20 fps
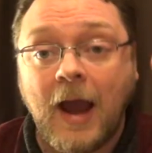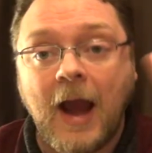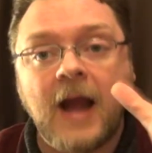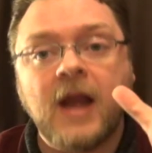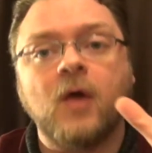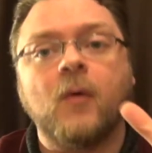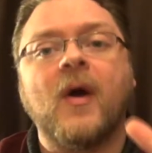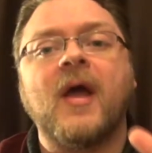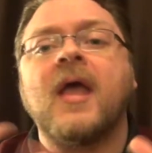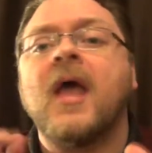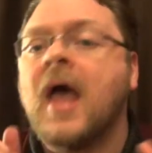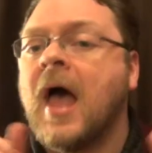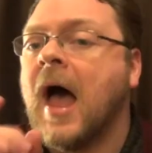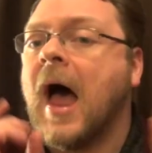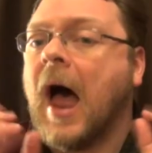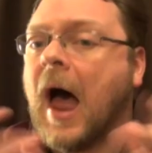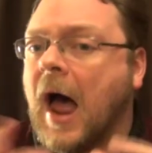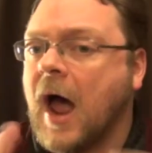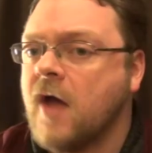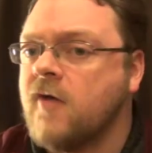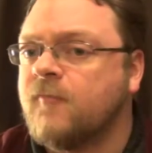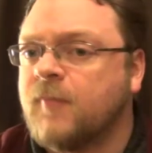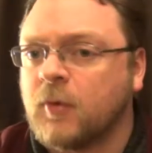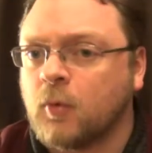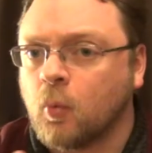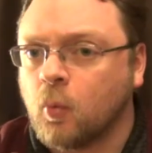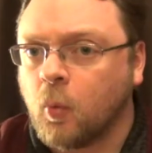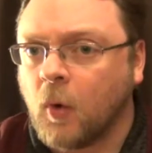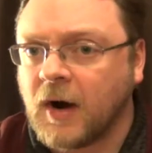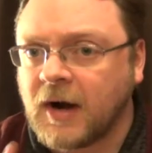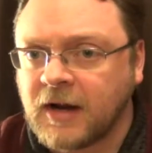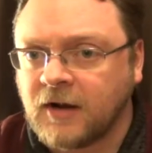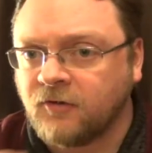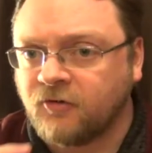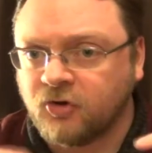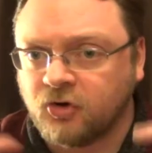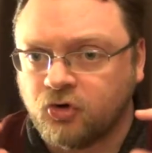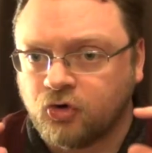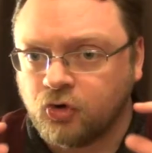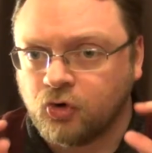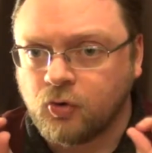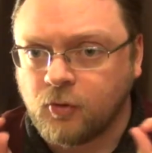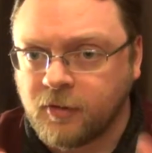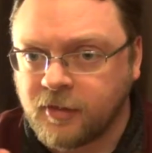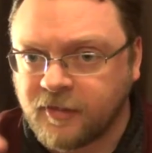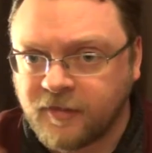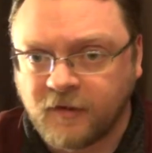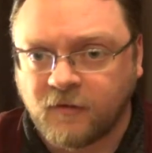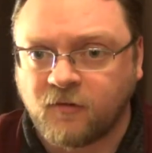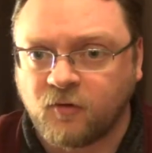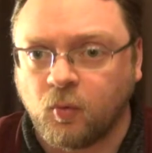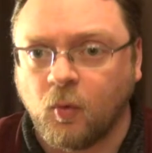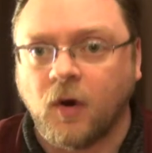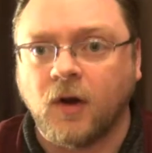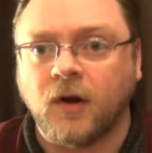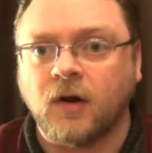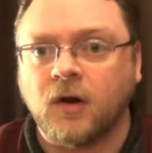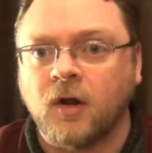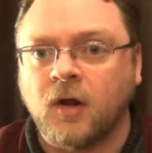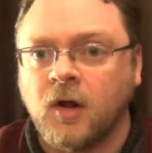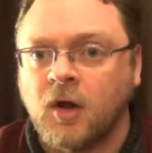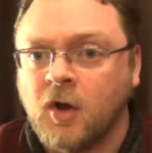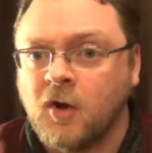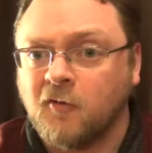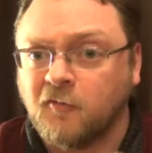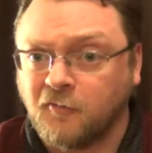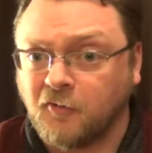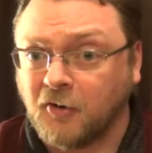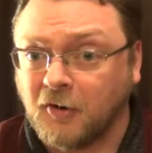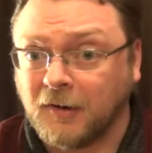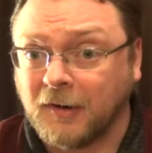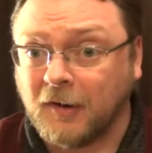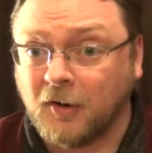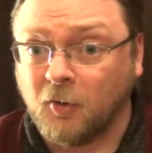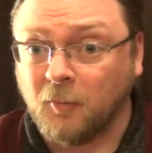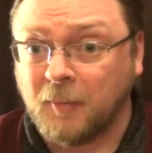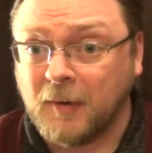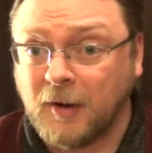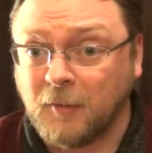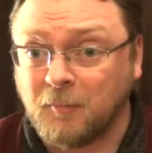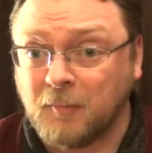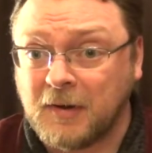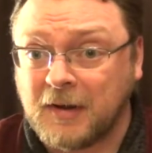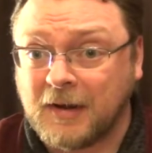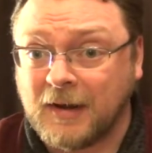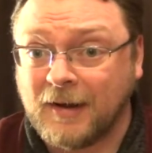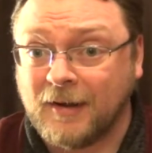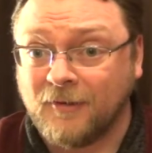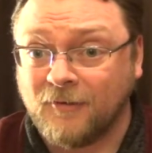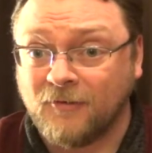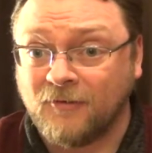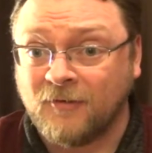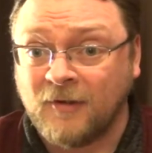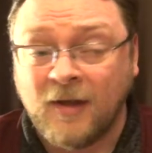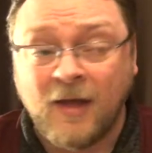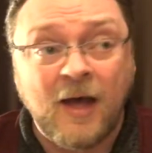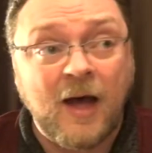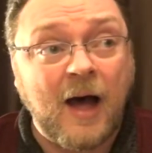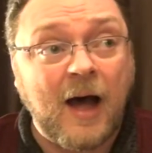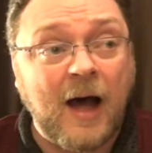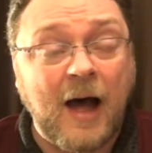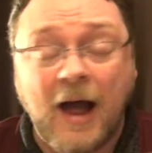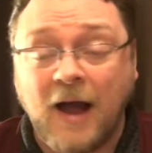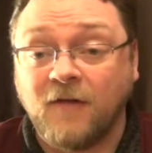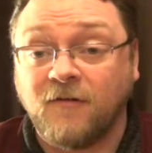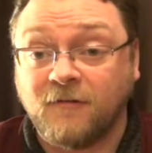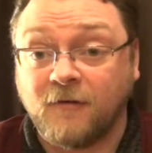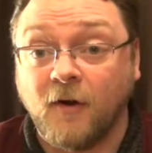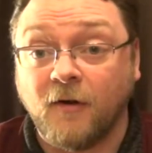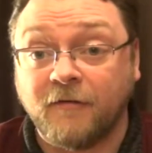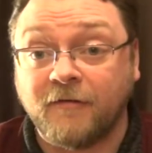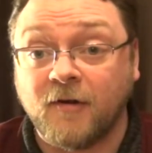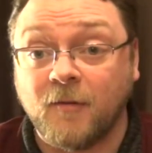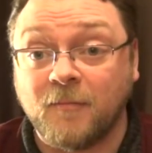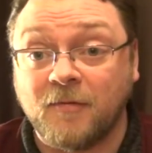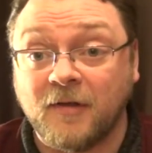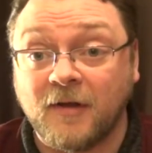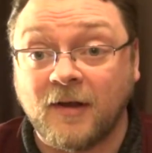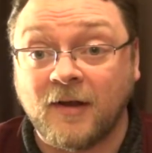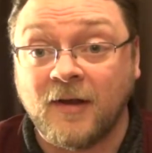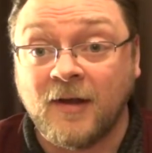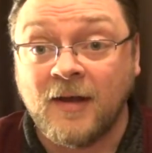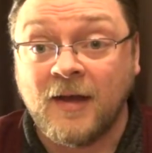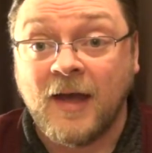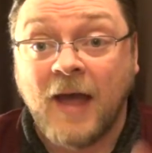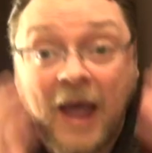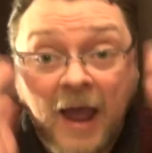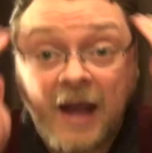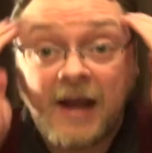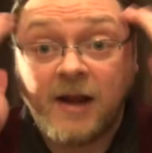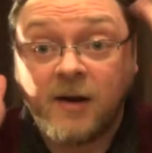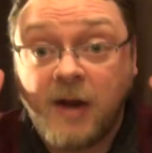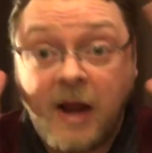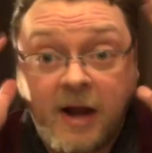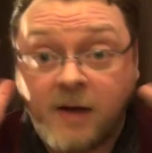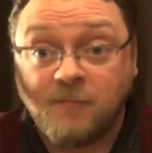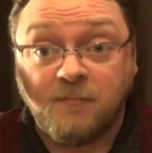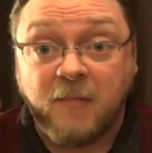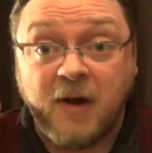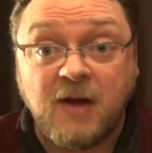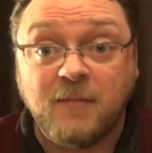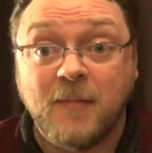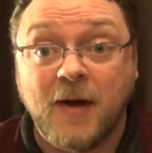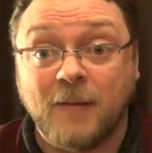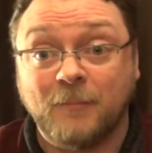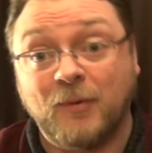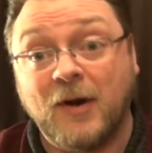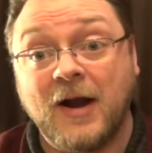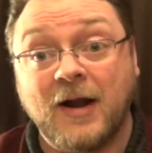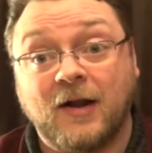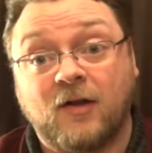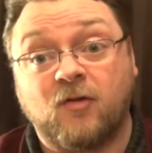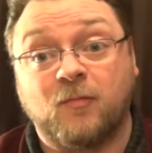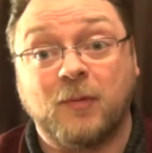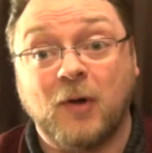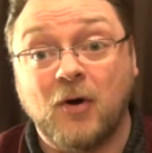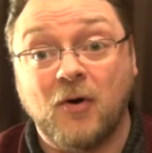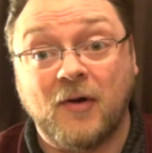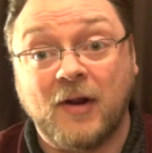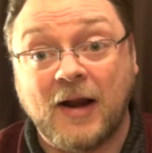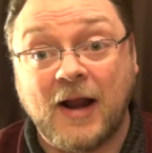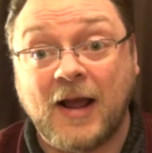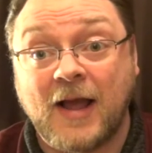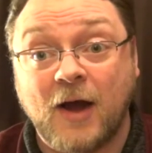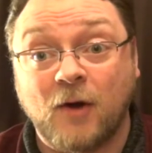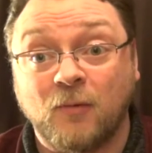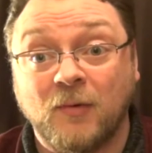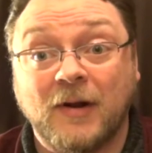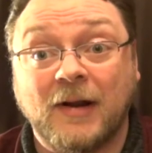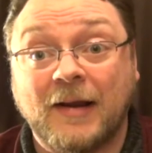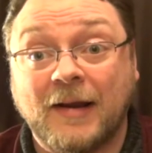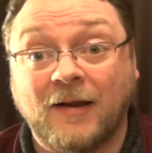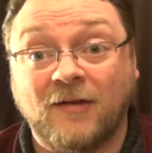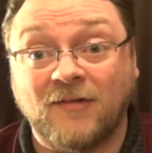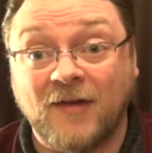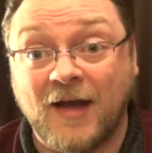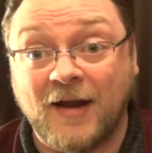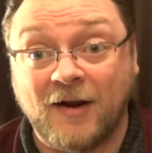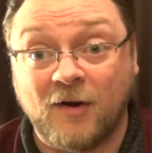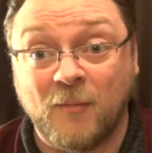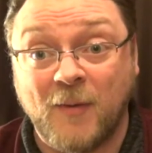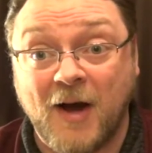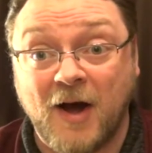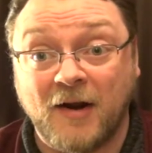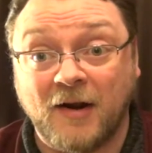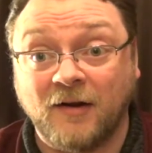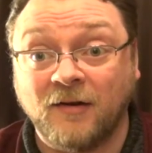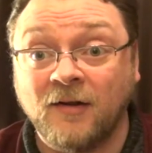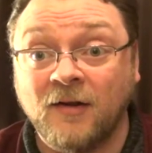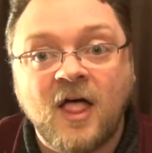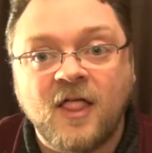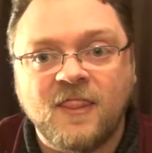Anyway, I've been wanting to do this one for a little bit because I saw something and it made my brain explode and I got really excited about it.